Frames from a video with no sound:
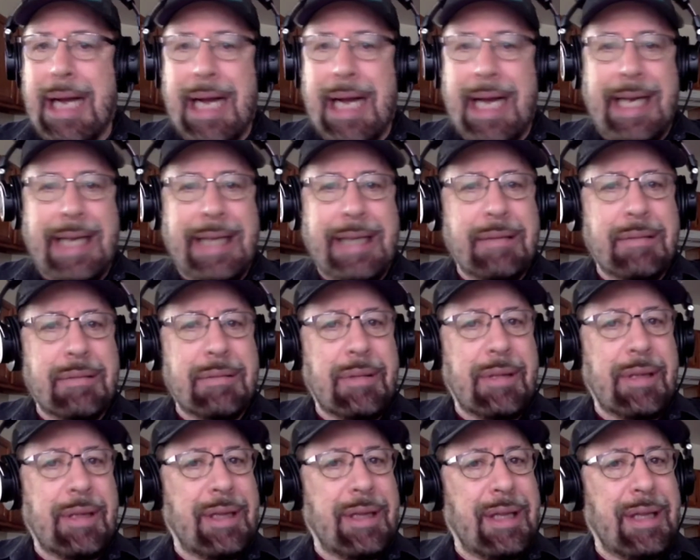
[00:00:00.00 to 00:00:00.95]
I
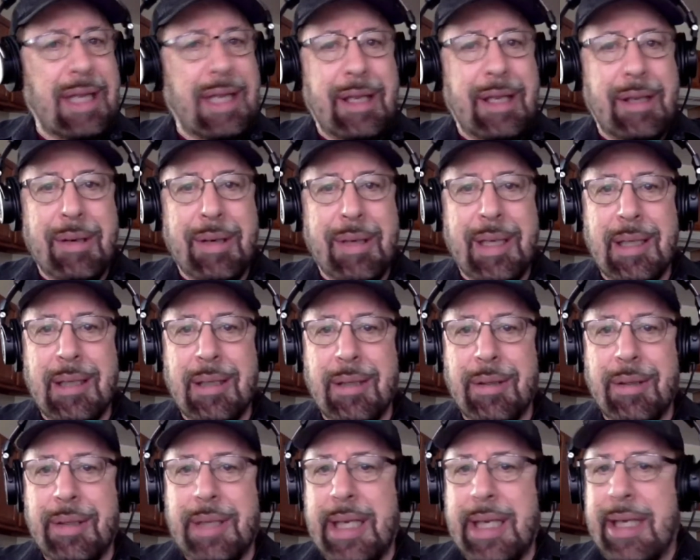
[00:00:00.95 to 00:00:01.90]
don't think you can
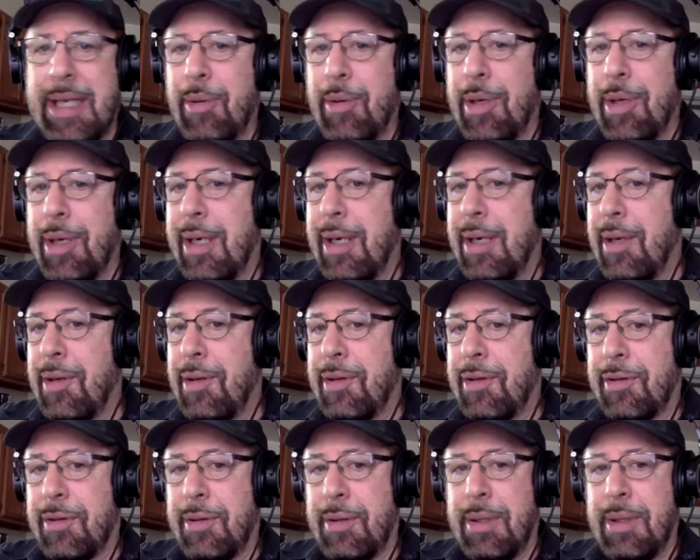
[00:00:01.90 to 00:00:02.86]
learn anywhere
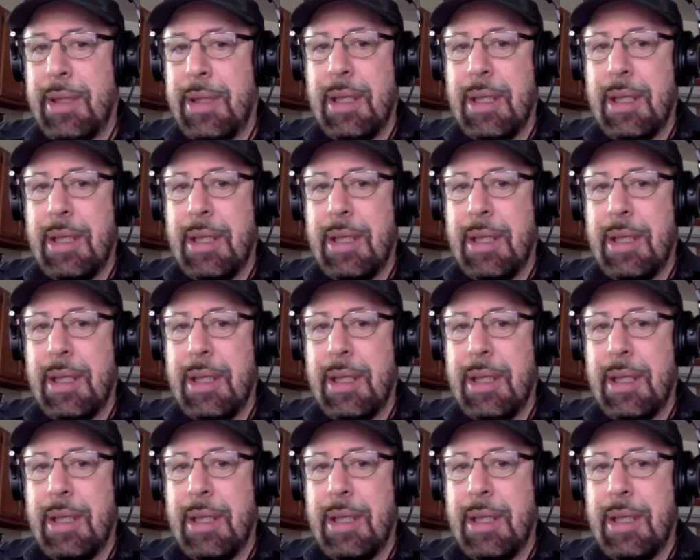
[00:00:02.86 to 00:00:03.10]
else.